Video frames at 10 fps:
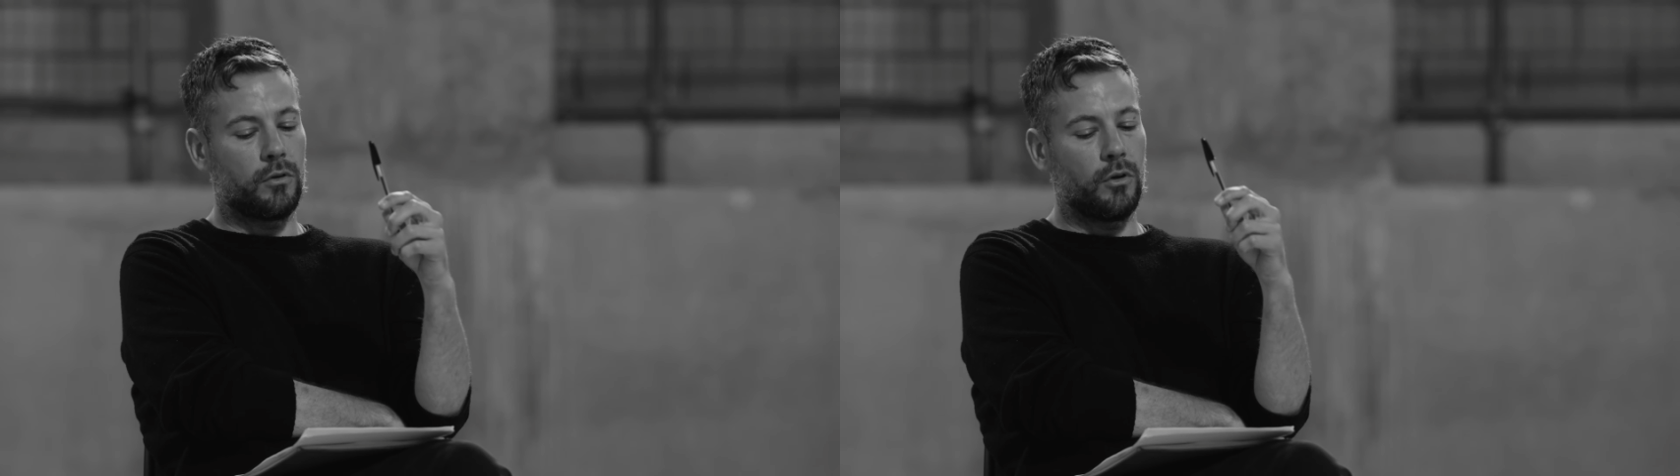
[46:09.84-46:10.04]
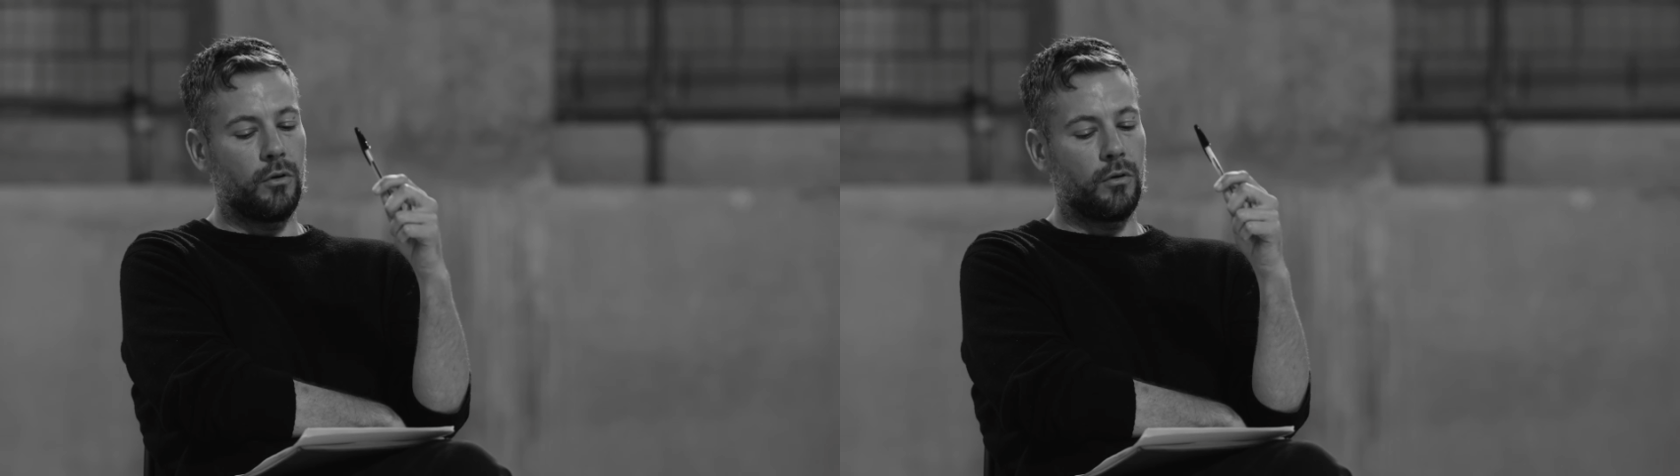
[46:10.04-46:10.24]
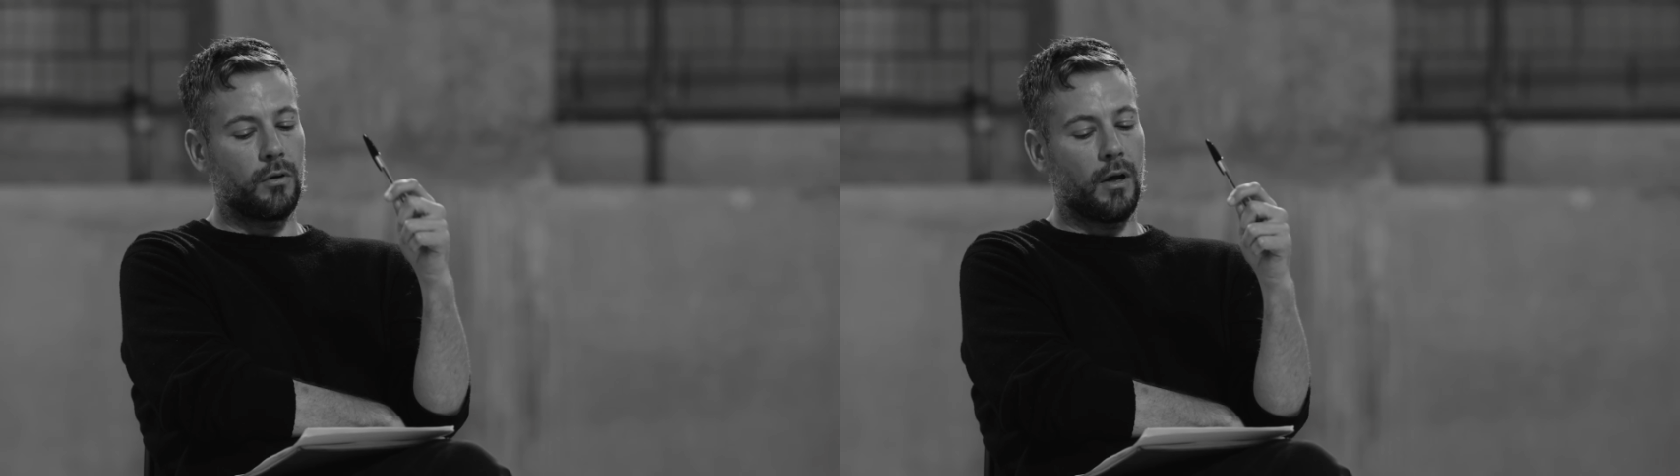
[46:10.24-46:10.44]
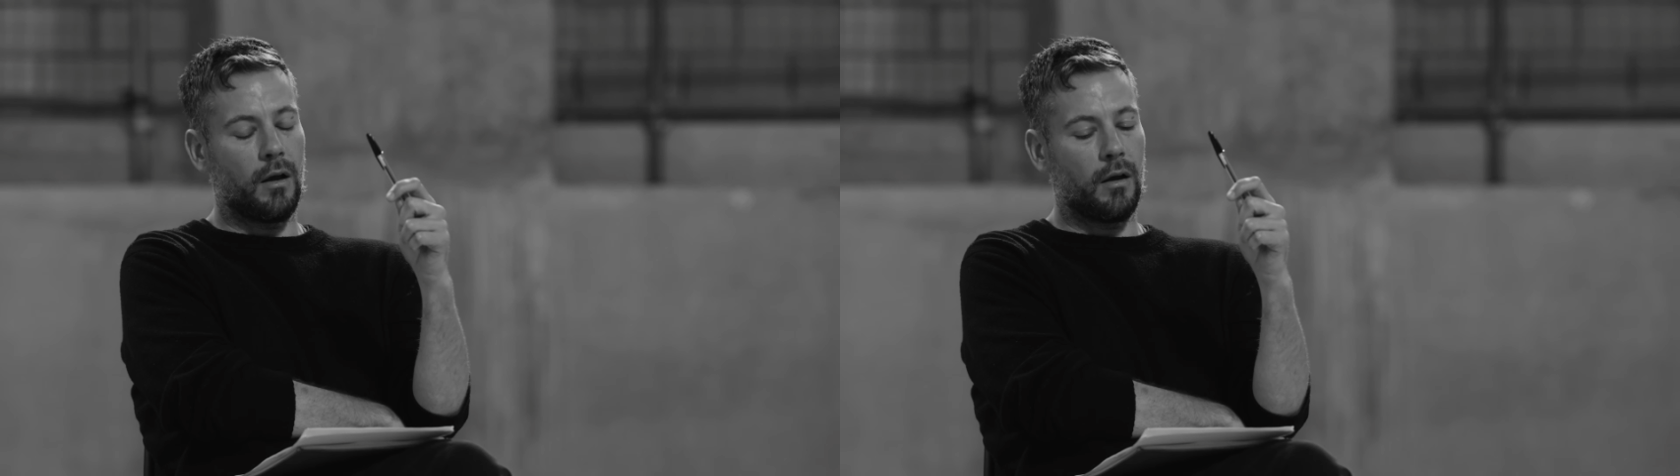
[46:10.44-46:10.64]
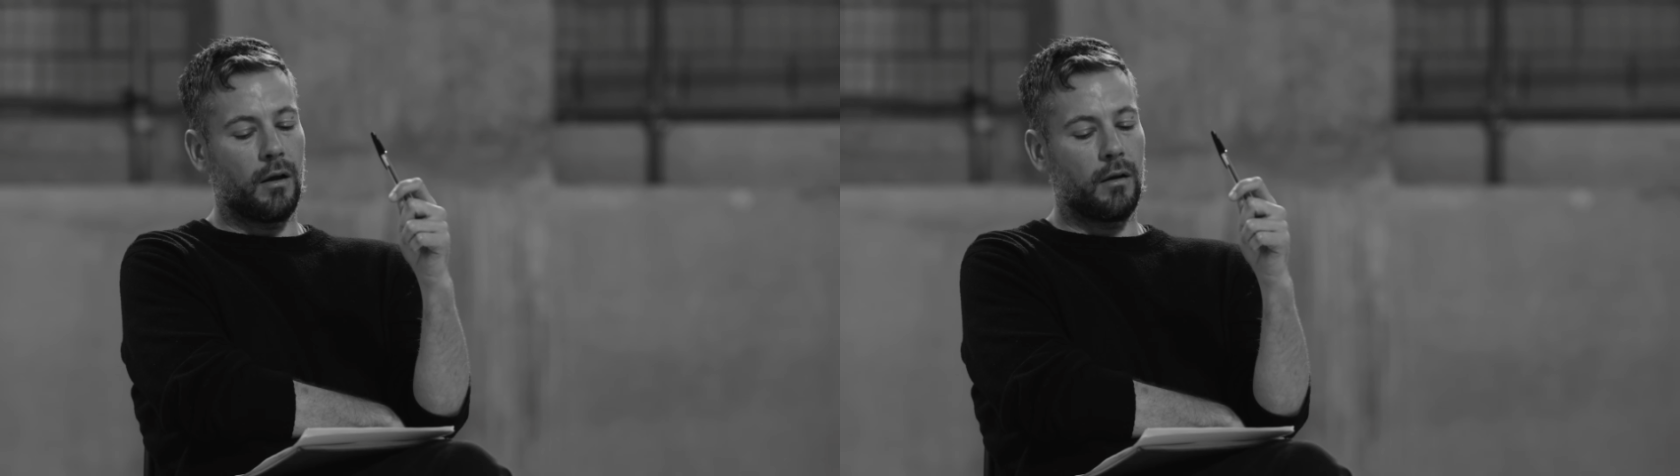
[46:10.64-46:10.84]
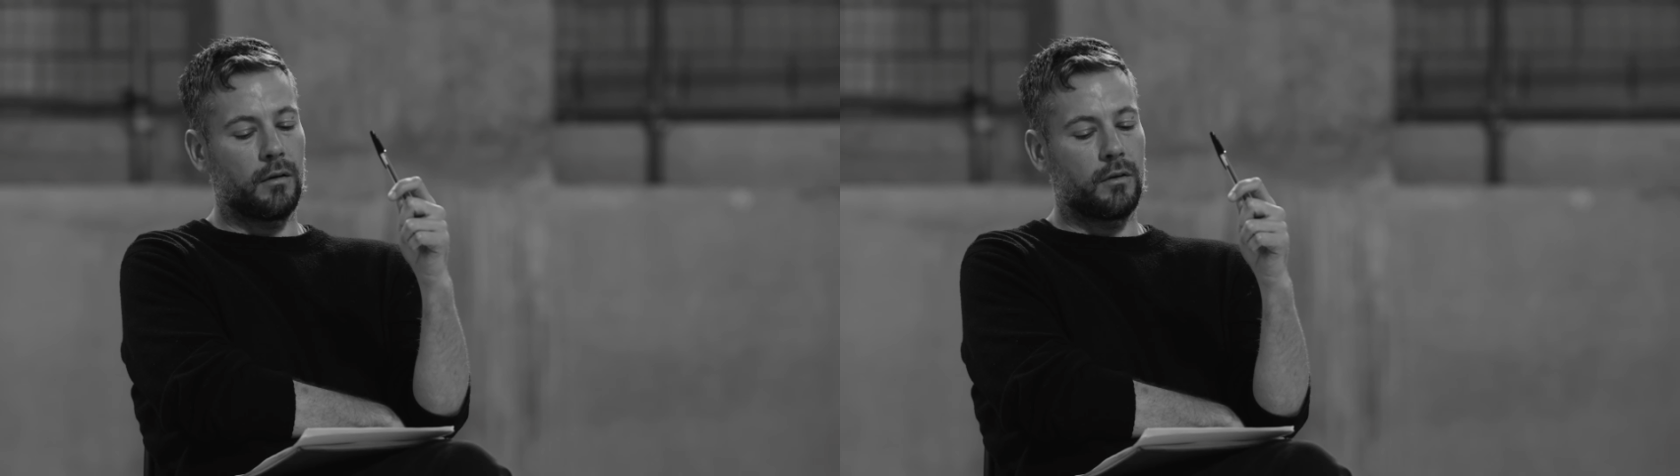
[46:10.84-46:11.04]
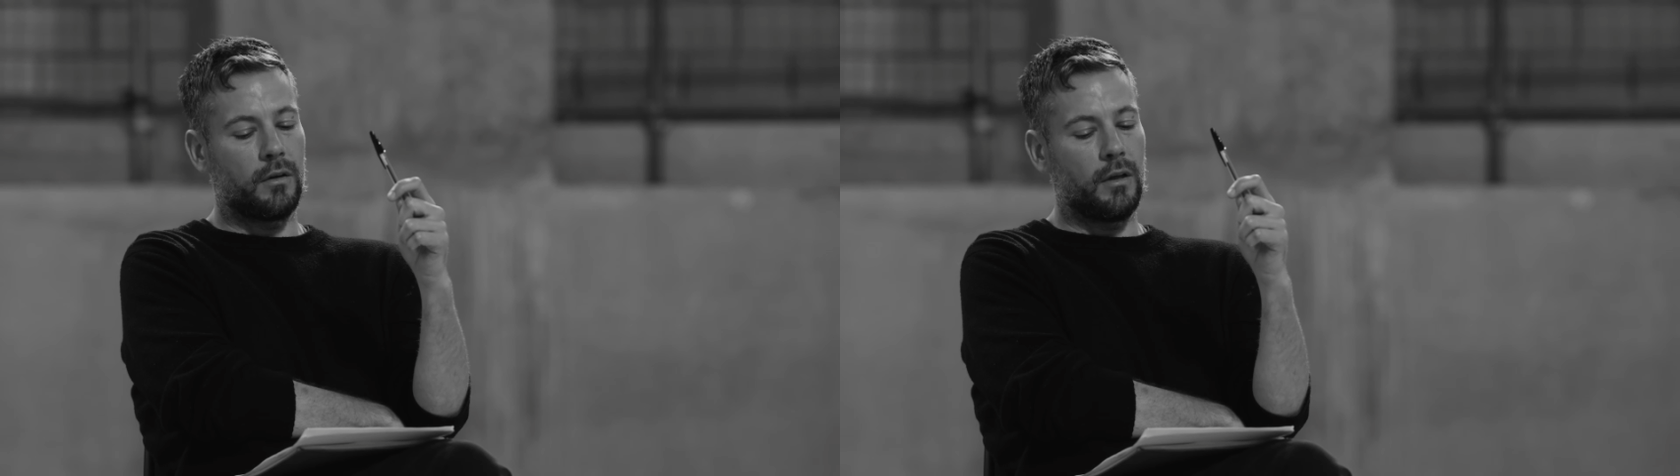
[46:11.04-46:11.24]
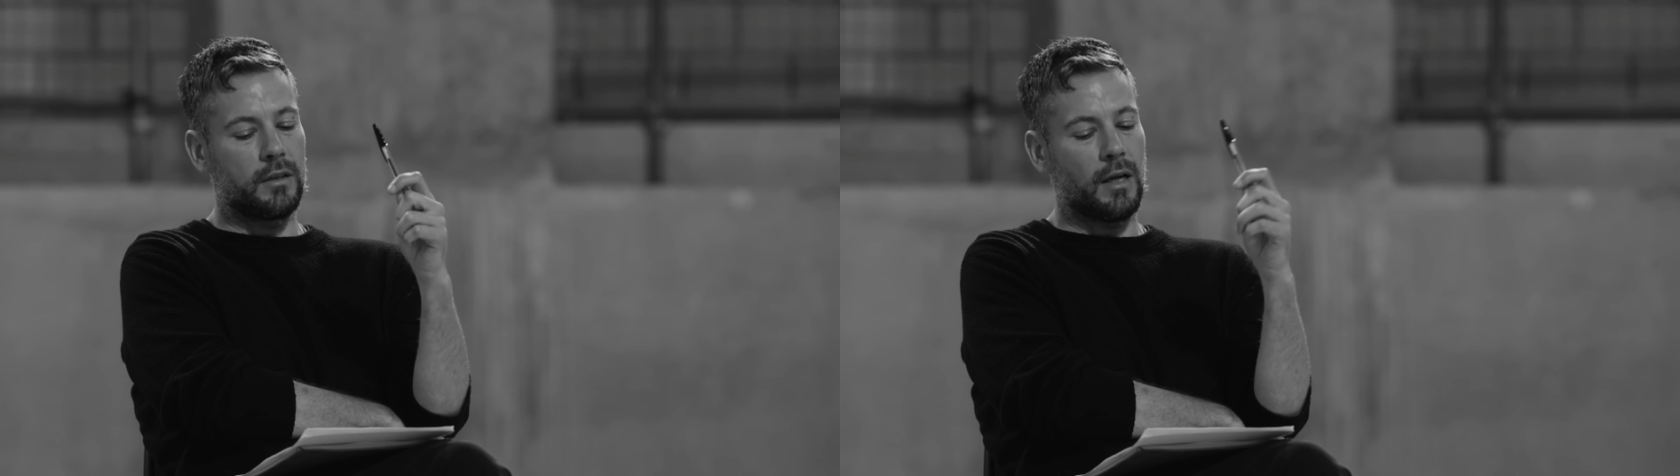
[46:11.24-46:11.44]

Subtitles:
Is